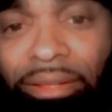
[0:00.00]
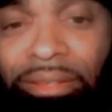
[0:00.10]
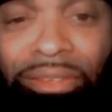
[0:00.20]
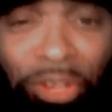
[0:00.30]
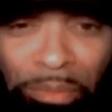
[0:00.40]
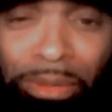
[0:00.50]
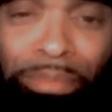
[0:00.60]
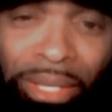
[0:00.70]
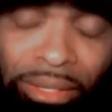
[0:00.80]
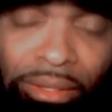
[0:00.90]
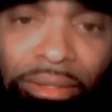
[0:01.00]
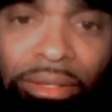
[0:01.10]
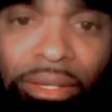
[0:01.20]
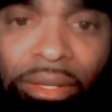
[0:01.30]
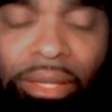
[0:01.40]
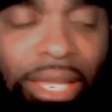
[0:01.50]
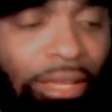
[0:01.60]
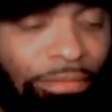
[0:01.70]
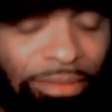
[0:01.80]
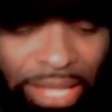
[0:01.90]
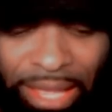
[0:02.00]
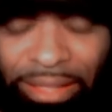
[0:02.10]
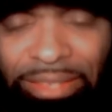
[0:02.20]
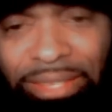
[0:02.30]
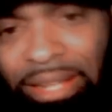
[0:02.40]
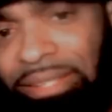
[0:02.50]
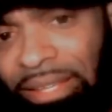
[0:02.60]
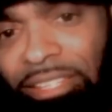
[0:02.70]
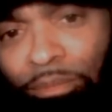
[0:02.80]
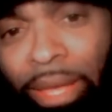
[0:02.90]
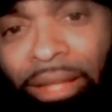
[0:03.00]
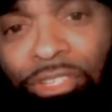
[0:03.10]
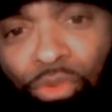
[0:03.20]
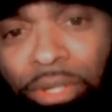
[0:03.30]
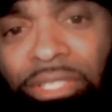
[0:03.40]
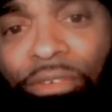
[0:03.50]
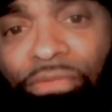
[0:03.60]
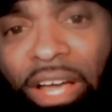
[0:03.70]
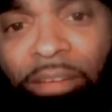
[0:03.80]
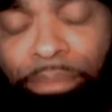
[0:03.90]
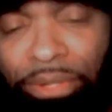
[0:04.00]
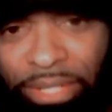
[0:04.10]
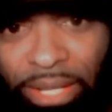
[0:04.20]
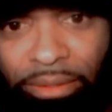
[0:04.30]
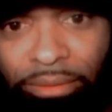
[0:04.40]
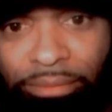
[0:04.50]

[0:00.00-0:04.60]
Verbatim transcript: It's going to be big. If Tank sends this man twenty-five percent